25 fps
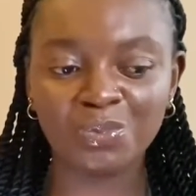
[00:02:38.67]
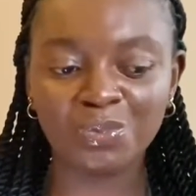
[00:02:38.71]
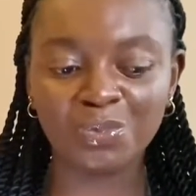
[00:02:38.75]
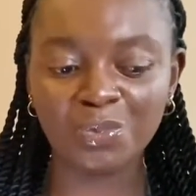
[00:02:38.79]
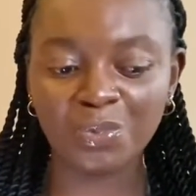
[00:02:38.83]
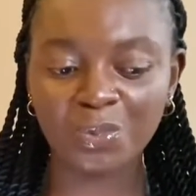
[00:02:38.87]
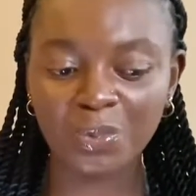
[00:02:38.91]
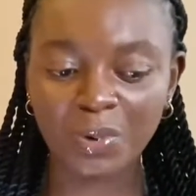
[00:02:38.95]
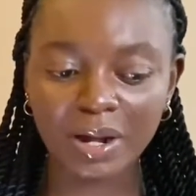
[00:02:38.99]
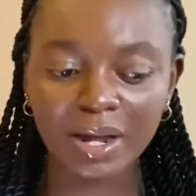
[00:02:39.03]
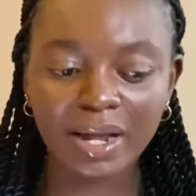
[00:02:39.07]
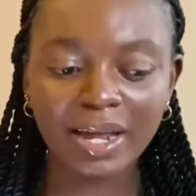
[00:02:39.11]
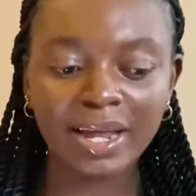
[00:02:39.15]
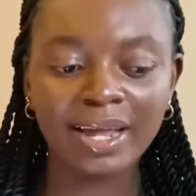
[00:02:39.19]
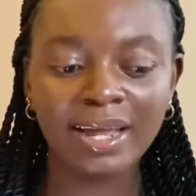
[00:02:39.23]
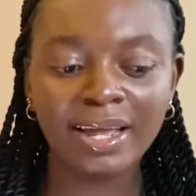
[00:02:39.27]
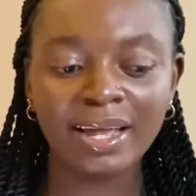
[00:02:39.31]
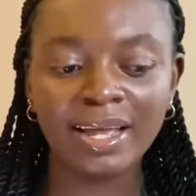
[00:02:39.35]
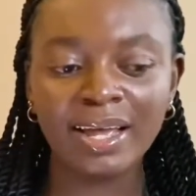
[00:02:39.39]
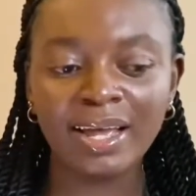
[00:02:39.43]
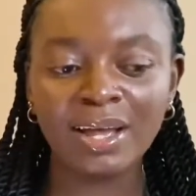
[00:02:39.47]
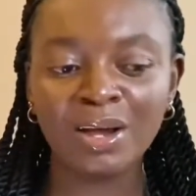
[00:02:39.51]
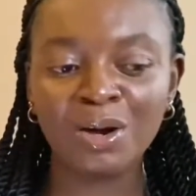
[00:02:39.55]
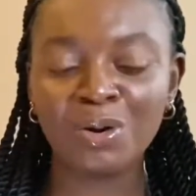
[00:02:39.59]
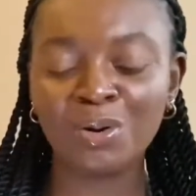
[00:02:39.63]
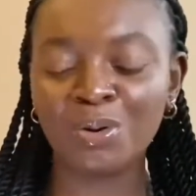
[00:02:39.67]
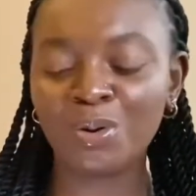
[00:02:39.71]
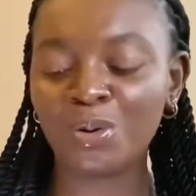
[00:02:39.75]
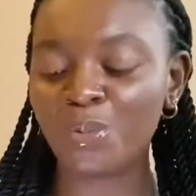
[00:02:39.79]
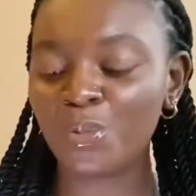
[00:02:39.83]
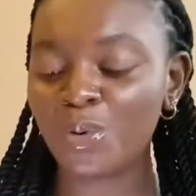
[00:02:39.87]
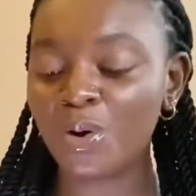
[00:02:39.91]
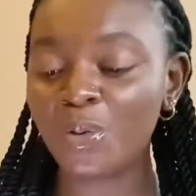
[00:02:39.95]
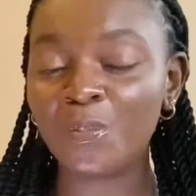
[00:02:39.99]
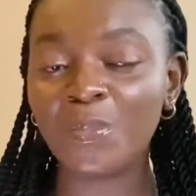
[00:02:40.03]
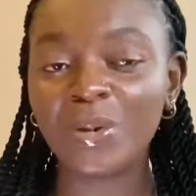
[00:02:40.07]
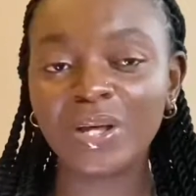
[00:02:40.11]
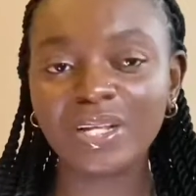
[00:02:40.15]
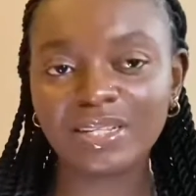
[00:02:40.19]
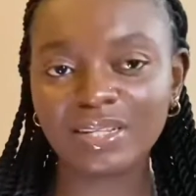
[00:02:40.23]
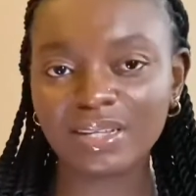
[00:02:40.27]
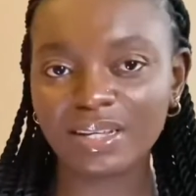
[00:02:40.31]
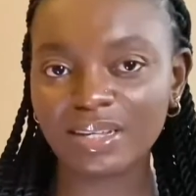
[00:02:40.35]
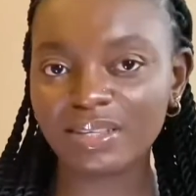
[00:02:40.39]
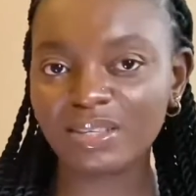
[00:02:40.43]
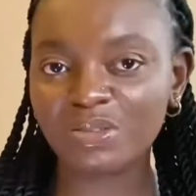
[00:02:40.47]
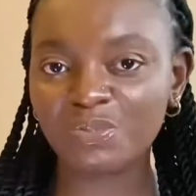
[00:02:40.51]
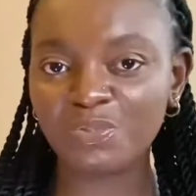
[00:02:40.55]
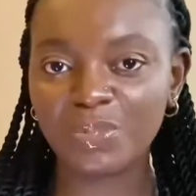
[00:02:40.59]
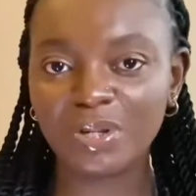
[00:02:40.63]
where or what better
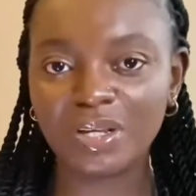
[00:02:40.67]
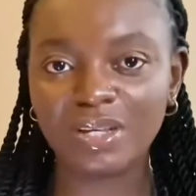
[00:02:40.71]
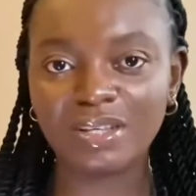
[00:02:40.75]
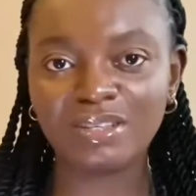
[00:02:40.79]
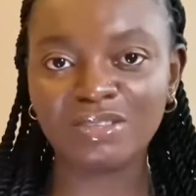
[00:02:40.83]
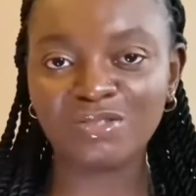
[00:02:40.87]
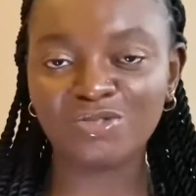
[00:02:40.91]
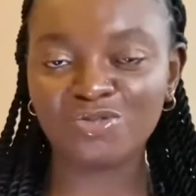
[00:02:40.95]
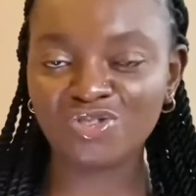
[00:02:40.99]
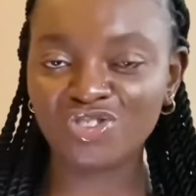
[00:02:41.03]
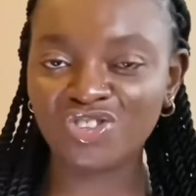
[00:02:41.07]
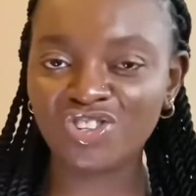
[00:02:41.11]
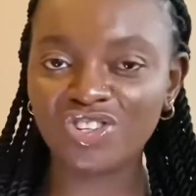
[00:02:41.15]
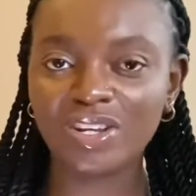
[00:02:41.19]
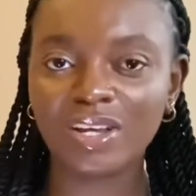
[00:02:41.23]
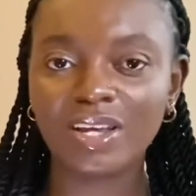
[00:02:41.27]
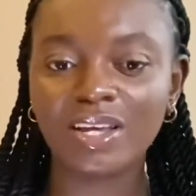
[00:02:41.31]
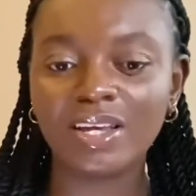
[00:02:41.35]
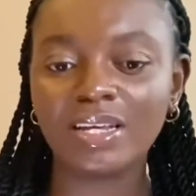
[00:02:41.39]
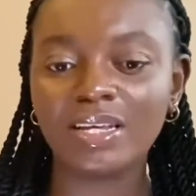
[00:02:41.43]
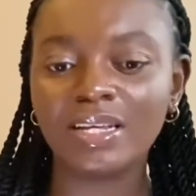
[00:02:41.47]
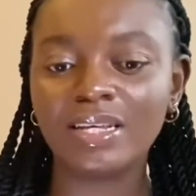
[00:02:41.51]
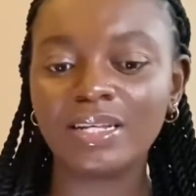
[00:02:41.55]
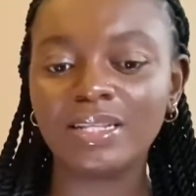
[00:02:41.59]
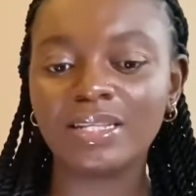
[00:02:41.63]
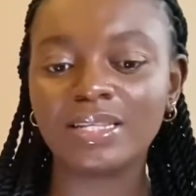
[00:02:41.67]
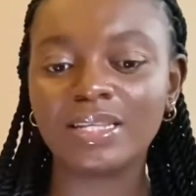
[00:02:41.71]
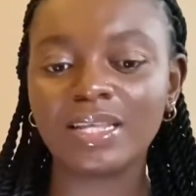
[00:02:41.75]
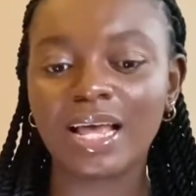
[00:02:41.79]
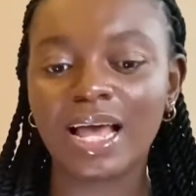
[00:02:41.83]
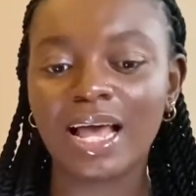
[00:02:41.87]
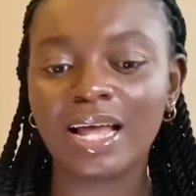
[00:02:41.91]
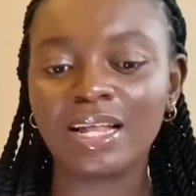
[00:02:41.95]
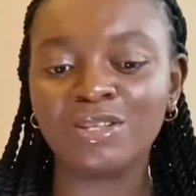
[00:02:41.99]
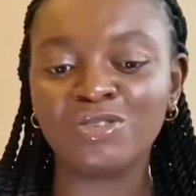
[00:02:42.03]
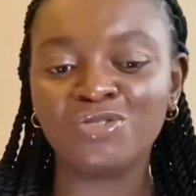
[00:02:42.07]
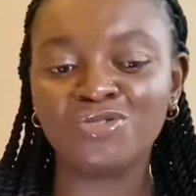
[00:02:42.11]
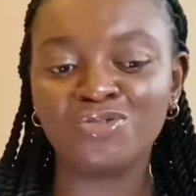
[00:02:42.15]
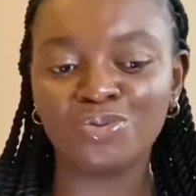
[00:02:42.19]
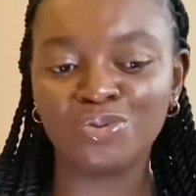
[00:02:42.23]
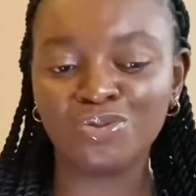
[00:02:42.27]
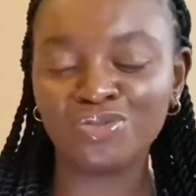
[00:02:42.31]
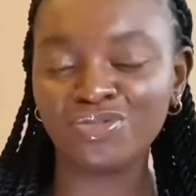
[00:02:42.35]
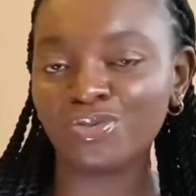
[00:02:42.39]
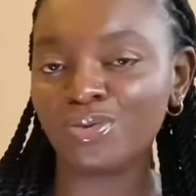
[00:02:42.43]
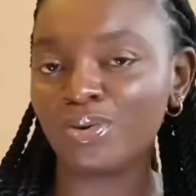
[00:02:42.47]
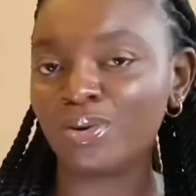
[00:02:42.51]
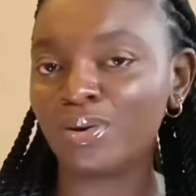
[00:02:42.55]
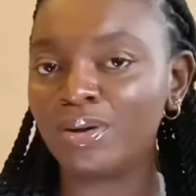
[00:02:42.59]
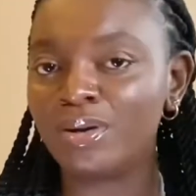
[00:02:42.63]
space to share it and to
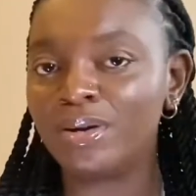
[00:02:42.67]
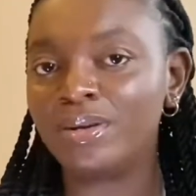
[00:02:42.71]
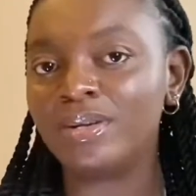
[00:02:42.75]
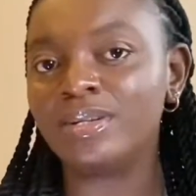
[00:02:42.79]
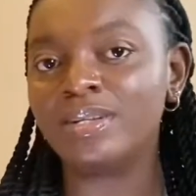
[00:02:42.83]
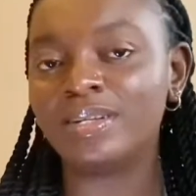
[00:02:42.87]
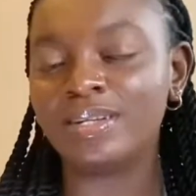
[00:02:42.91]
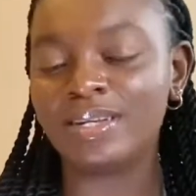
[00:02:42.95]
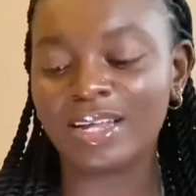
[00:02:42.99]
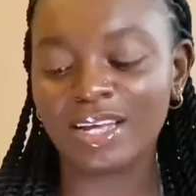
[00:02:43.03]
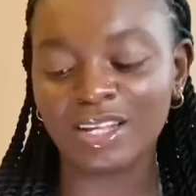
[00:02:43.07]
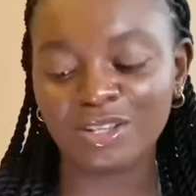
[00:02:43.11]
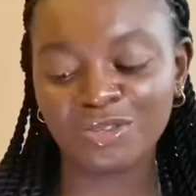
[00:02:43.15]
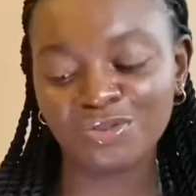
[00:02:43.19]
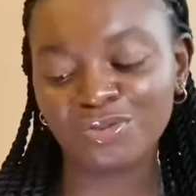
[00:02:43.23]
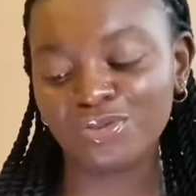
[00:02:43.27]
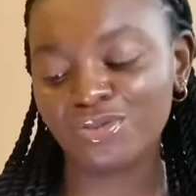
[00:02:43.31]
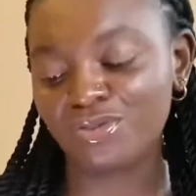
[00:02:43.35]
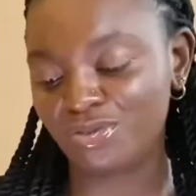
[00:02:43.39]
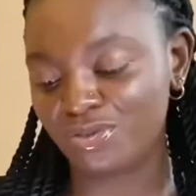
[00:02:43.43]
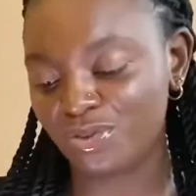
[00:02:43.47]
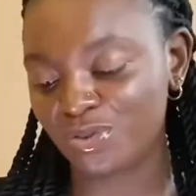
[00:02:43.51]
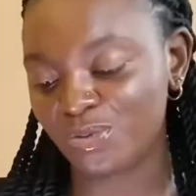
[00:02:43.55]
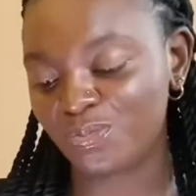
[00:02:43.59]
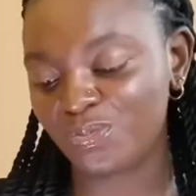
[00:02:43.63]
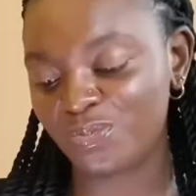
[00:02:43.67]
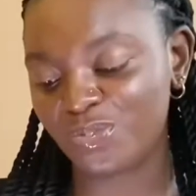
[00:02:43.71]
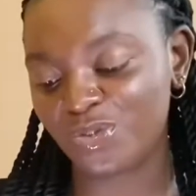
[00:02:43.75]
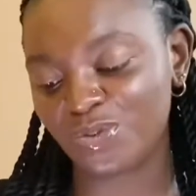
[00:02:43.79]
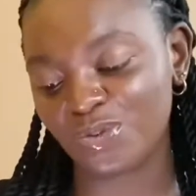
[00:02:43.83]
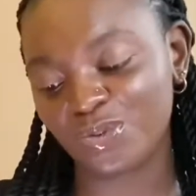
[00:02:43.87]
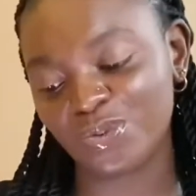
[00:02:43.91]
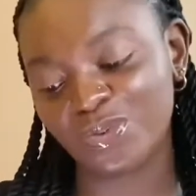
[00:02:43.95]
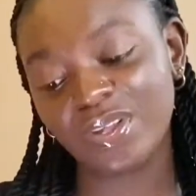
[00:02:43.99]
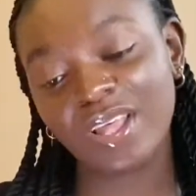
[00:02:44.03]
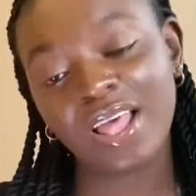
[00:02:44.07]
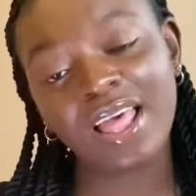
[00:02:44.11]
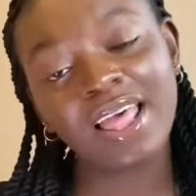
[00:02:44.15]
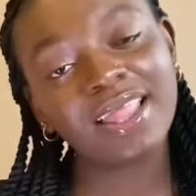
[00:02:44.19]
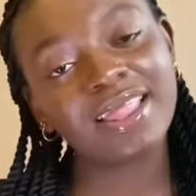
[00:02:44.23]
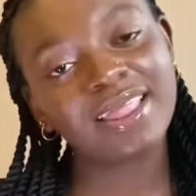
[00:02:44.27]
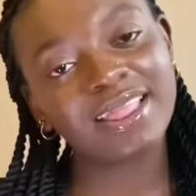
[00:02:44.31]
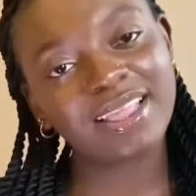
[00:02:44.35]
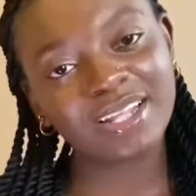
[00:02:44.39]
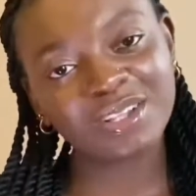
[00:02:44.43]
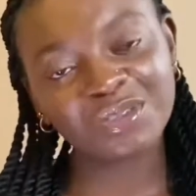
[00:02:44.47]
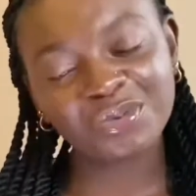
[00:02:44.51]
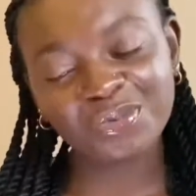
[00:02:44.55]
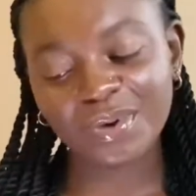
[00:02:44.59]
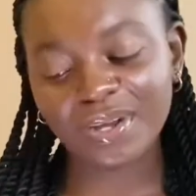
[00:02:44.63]
also learn than YouTube? So
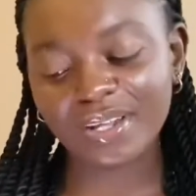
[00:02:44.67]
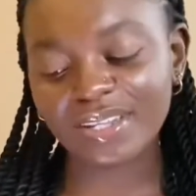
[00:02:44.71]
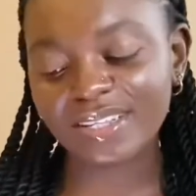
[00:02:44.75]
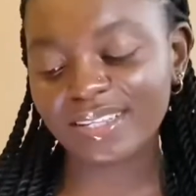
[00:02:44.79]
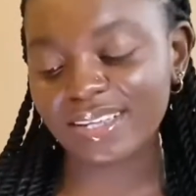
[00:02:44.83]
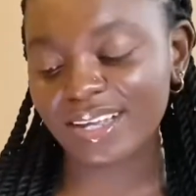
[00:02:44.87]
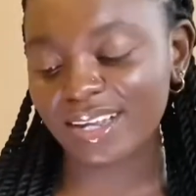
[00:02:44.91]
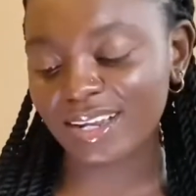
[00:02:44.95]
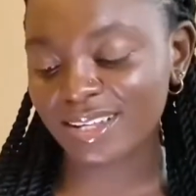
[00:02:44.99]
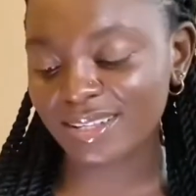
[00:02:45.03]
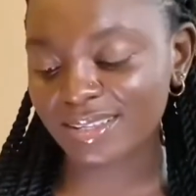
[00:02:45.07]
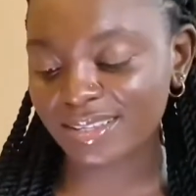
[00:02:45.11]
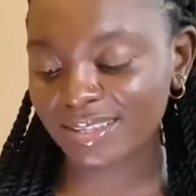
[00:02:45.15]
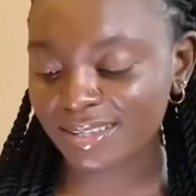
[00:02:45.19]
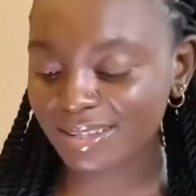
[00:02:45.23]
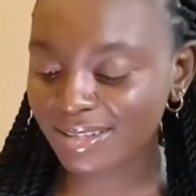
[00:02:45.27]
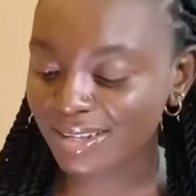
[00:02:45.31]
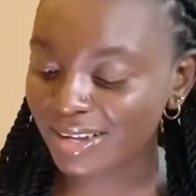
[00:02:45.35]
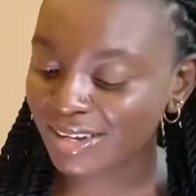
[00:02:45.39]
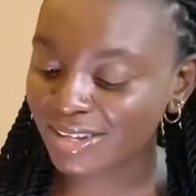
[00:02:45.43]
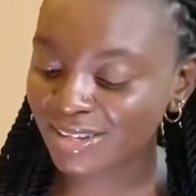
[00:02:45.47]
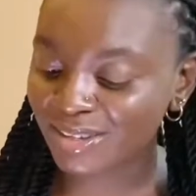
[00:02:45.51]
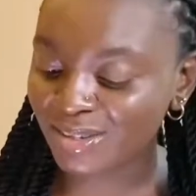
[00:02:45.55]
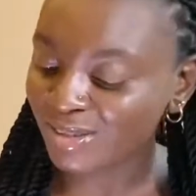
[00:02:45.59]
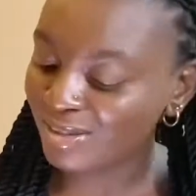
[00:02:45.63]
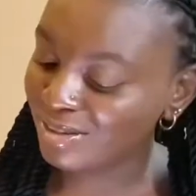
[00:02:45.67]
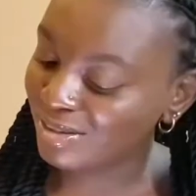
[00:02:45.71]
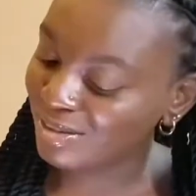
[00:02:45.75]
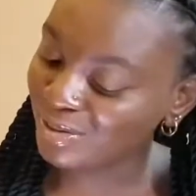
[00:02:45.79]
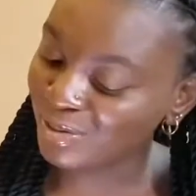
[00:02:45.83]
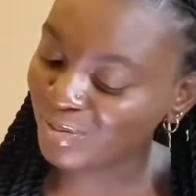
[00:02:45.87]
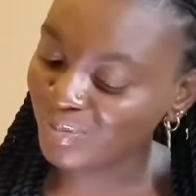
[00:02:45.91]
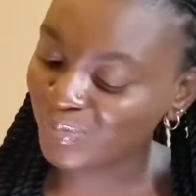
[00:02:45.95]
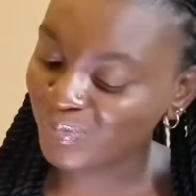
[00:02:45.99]
that's why I decided to start YouTube.